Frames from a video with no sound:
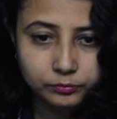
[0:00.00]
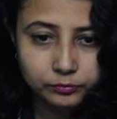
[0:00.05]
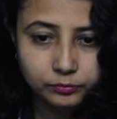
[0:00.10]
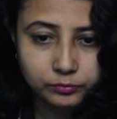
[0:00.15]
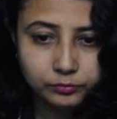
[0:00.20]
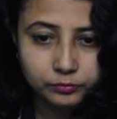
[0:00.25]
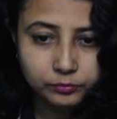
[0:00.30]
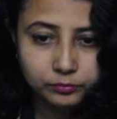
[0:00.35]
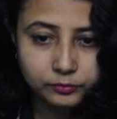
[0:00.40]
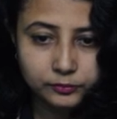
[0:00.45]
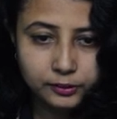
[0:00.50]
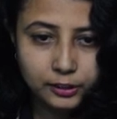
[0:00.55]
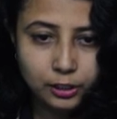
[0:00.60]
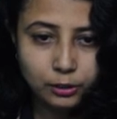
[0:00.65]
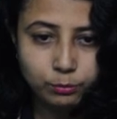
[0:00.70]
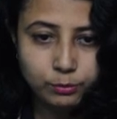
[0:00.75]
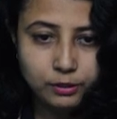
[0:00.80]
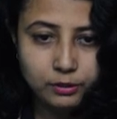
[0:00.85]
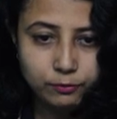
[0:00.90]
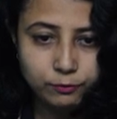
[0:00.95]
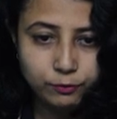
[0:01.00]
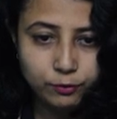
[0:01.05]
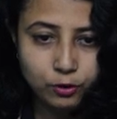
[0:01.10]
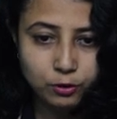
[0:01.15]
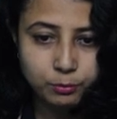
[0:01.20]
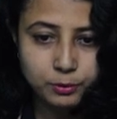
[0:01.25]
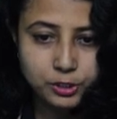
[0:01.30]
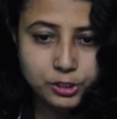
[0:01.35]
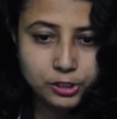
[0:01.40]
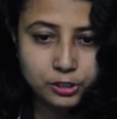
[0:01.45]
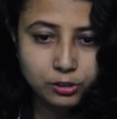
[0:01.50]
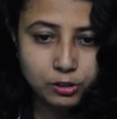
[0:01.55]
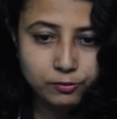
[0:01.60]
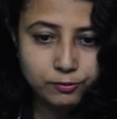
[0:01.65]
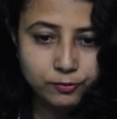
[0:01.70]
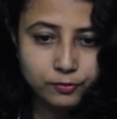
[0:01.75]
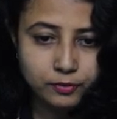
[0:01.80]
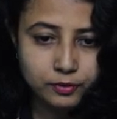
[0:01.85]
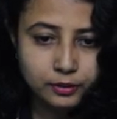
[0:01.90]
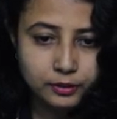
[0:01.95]
there will be formation of
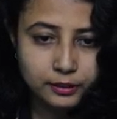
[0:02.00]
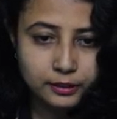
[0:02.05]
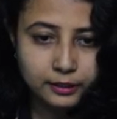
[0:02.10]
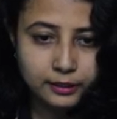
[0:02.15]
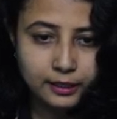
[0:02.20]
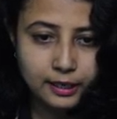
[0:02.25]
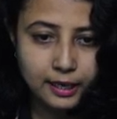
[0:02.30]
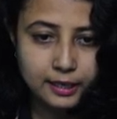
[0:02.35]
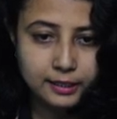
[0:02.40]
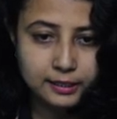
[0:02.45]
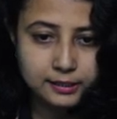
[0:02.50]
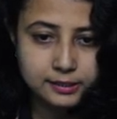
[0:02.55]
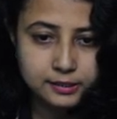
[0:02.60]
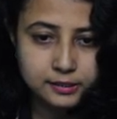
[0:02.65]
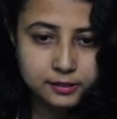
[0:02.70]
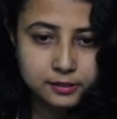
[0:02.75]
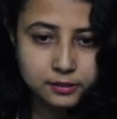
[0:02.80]
caries.